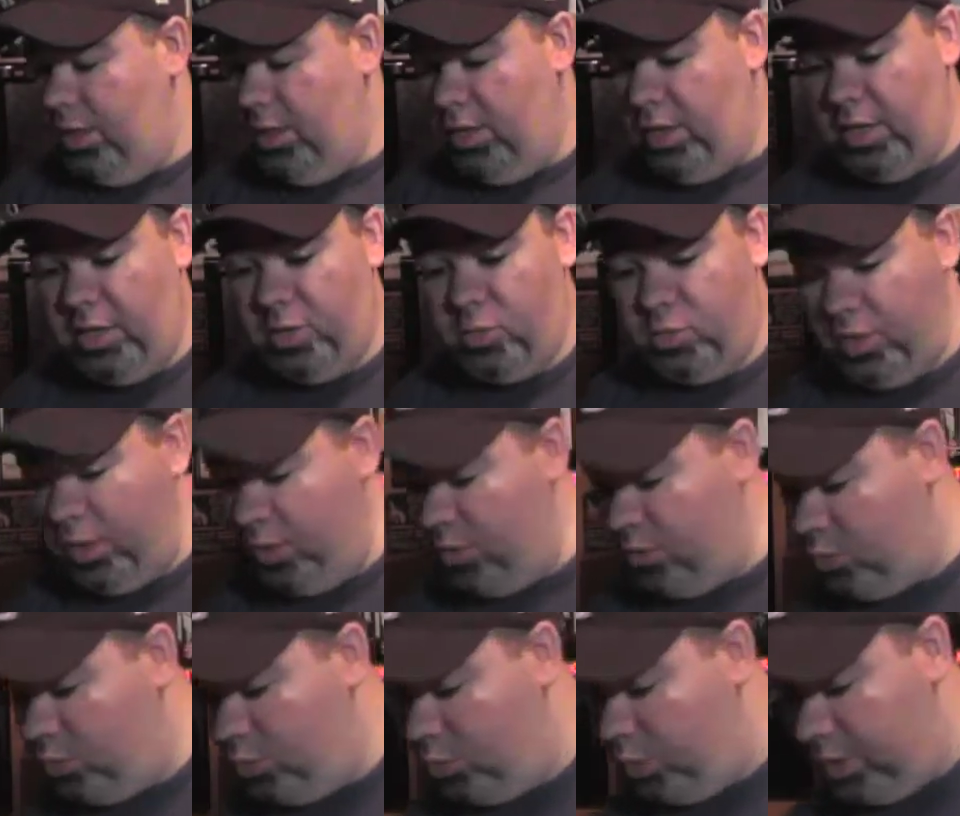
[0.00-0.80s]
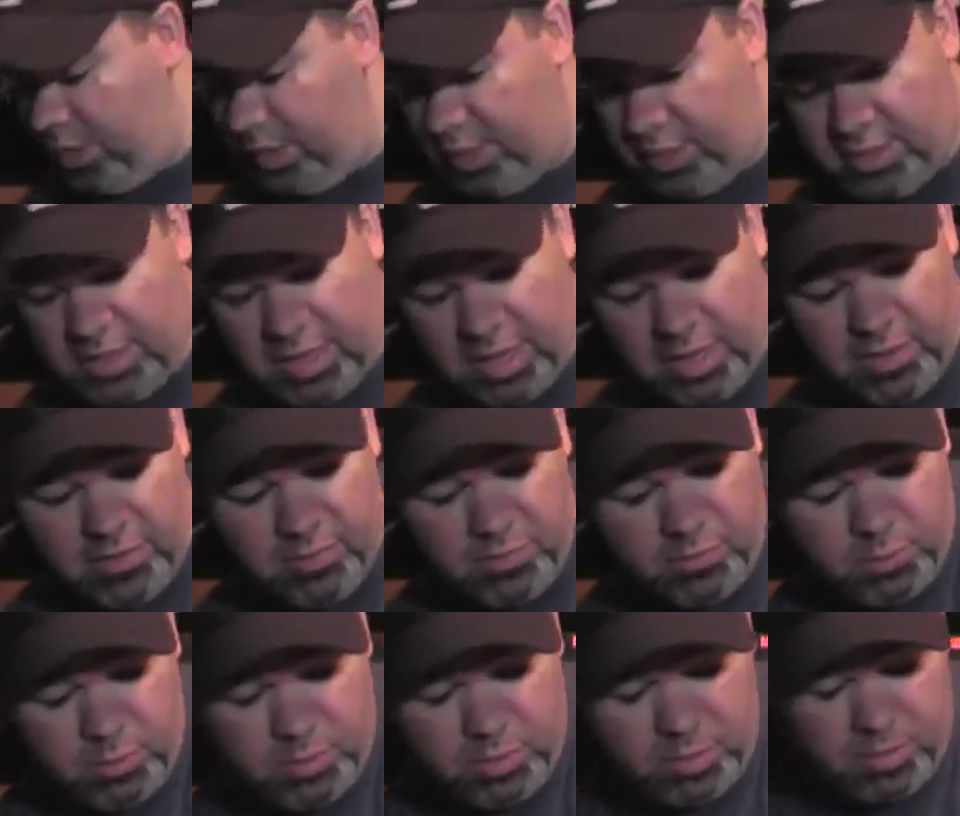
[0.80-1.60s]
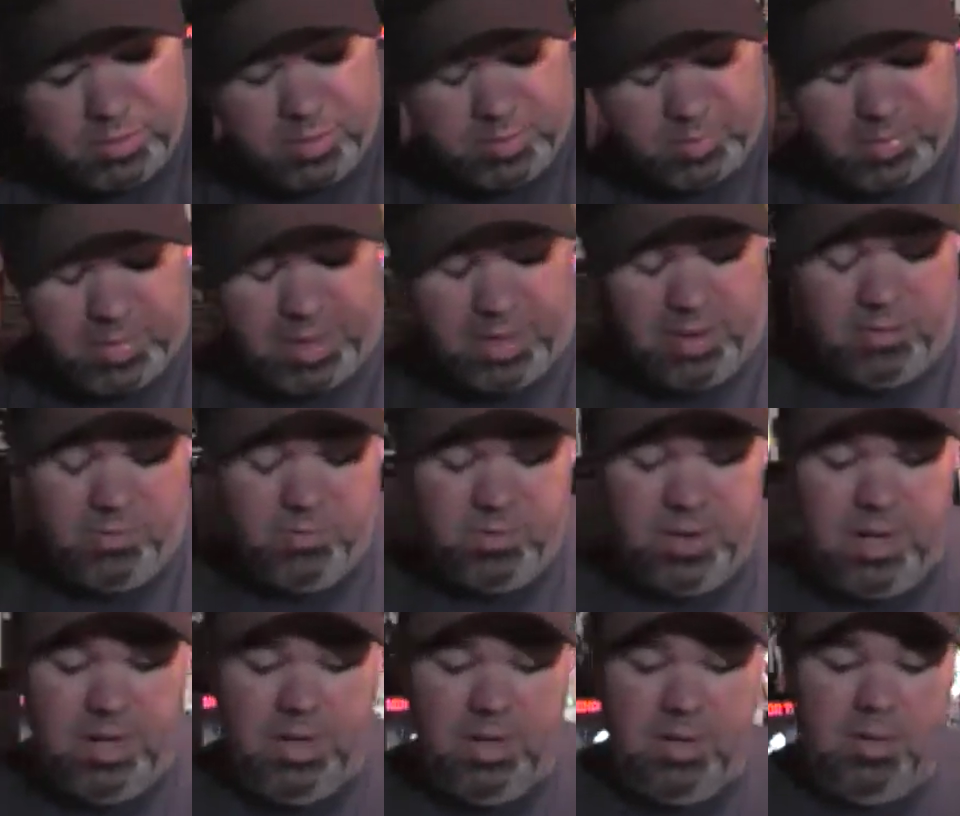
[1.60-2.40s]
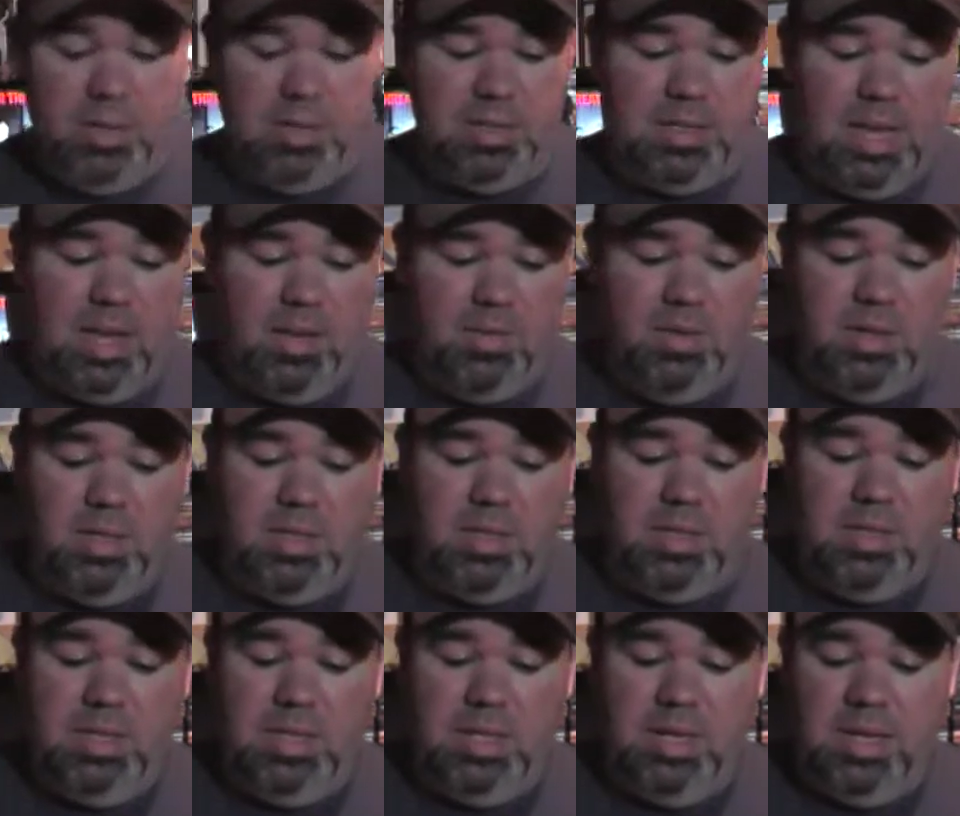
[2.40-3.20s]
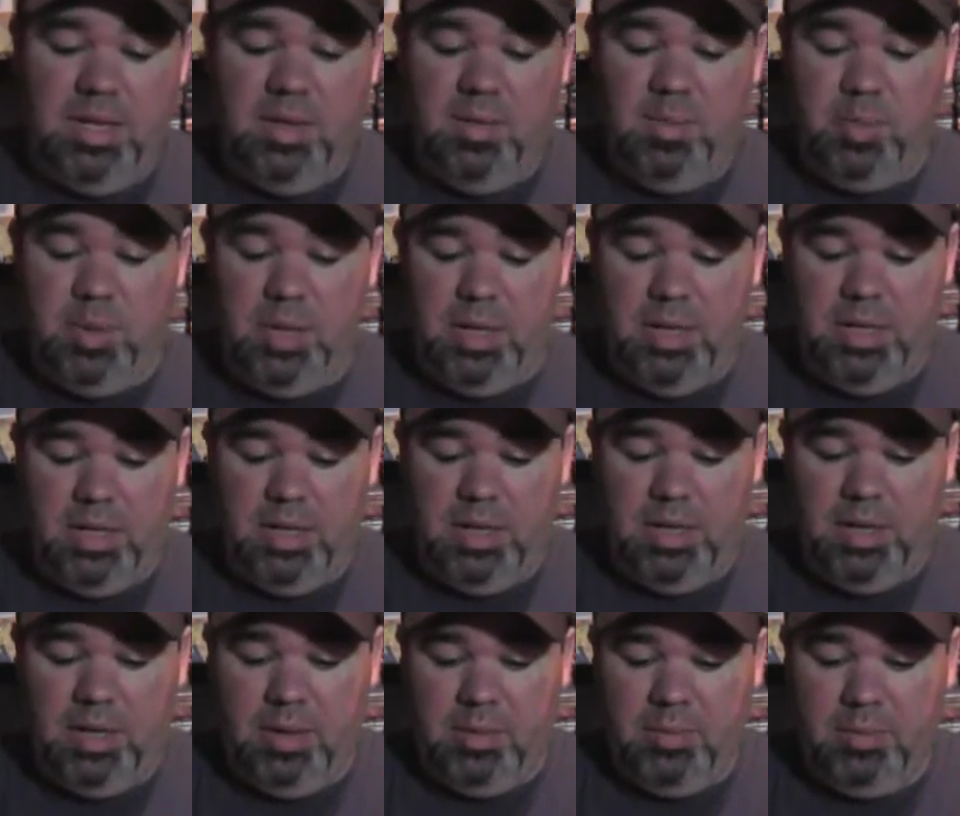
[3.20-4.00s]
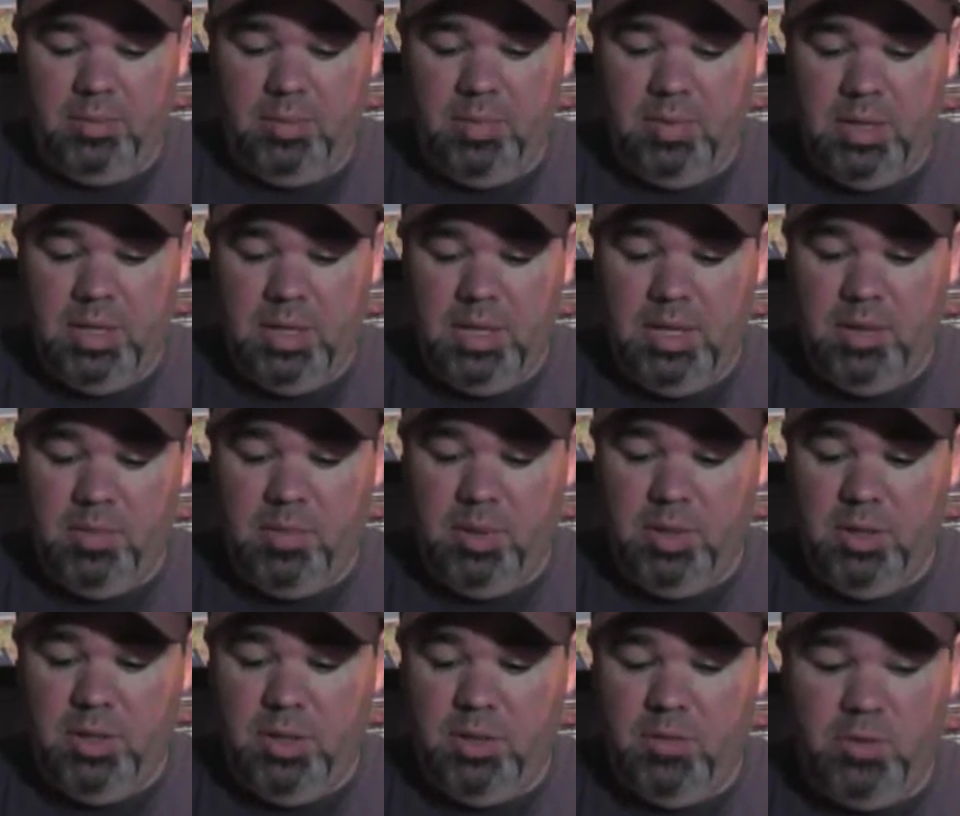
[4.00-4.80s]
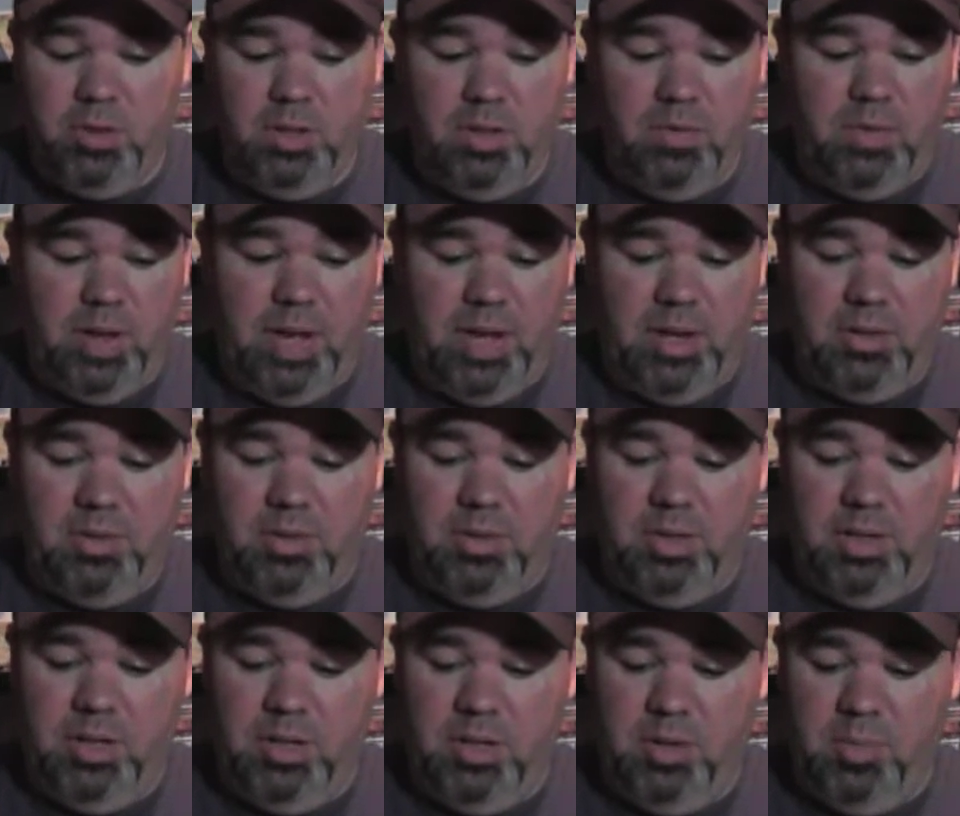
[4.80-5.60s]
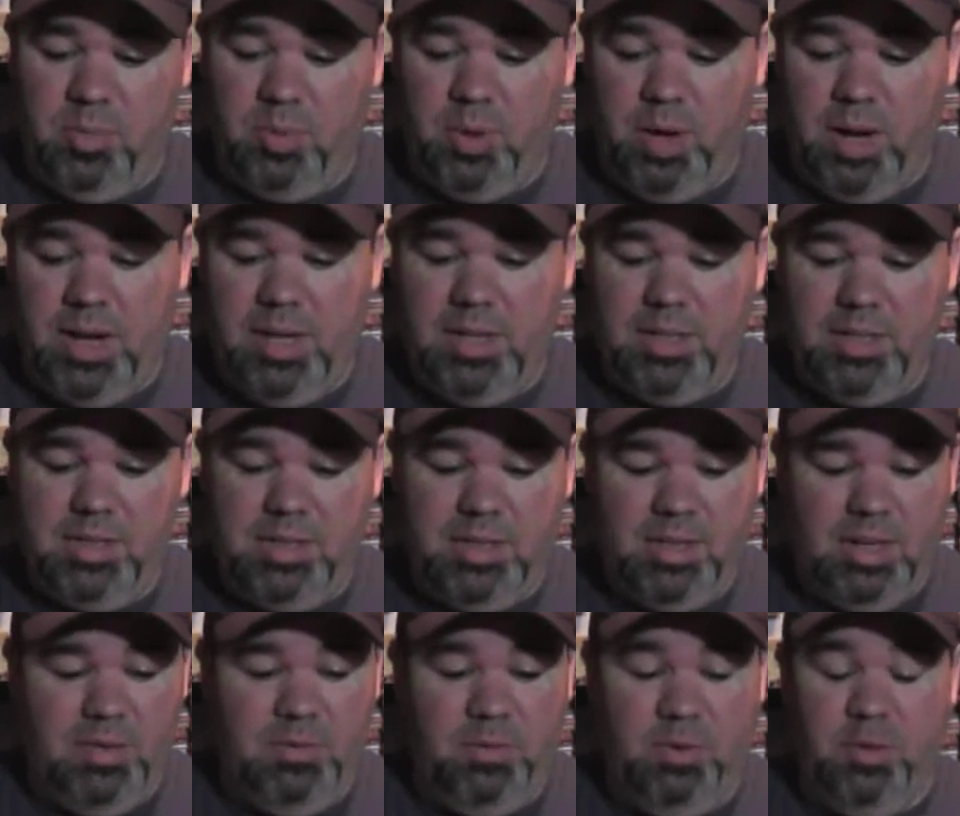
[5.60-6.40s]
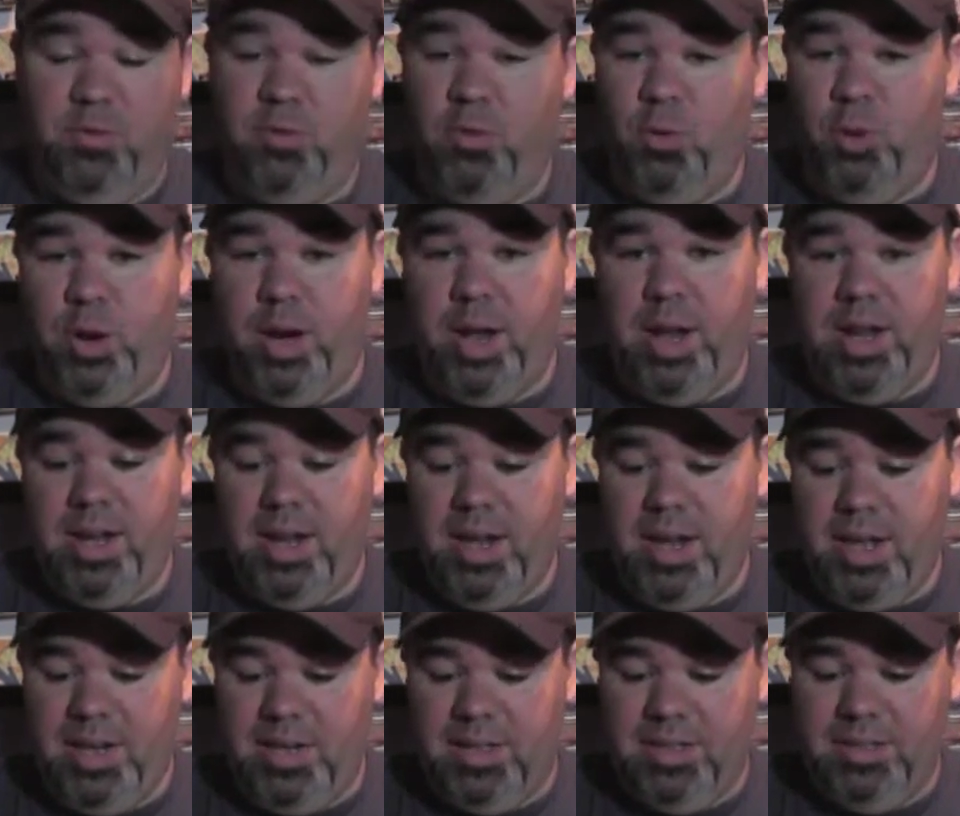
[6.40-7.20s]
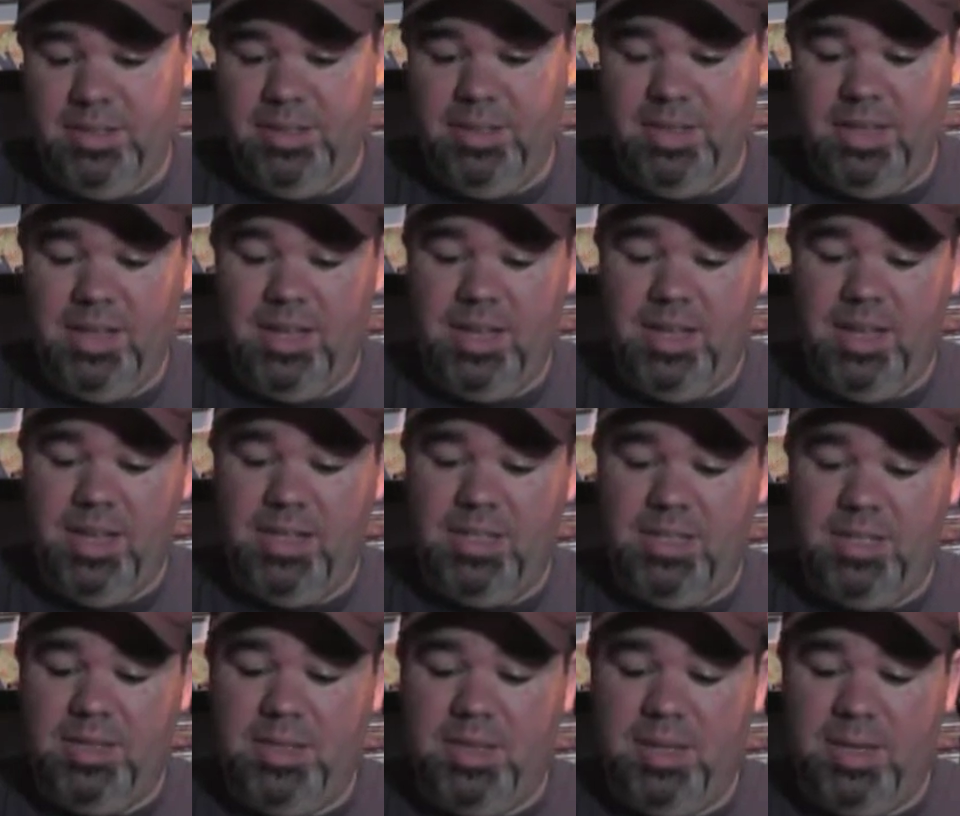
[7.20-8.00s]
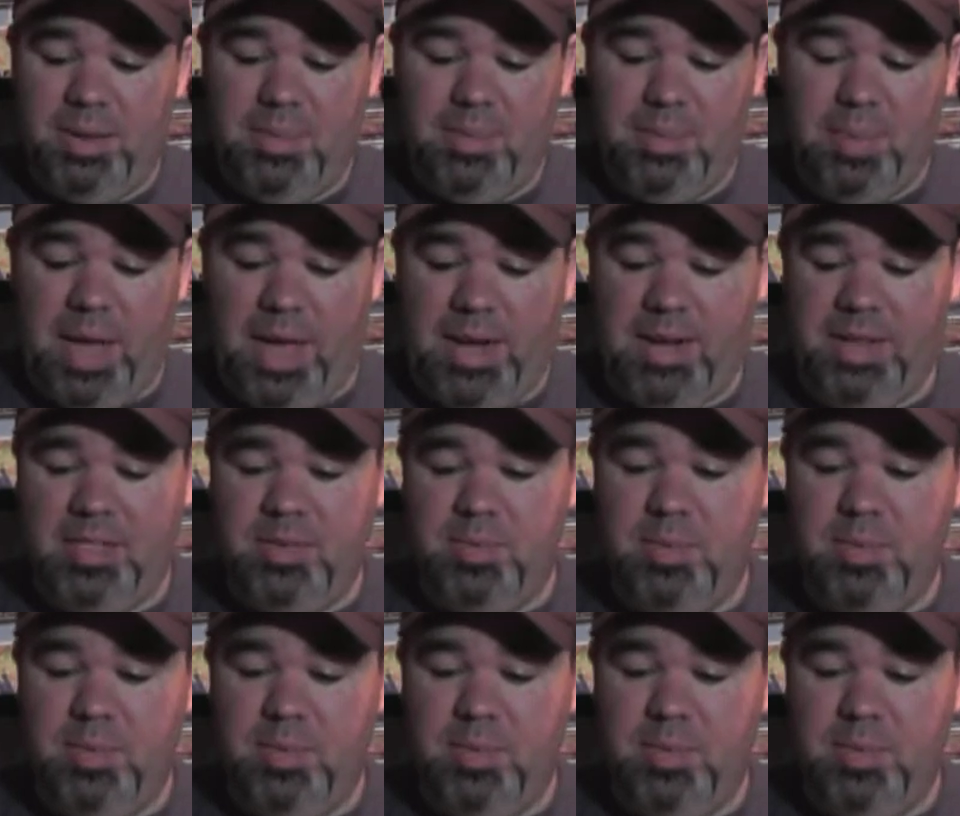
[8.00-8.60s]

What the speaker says: Next one I was really excited about finding, because I have it on CD, but been looking for the vinyl at a good price, and for $4.99, it's Patti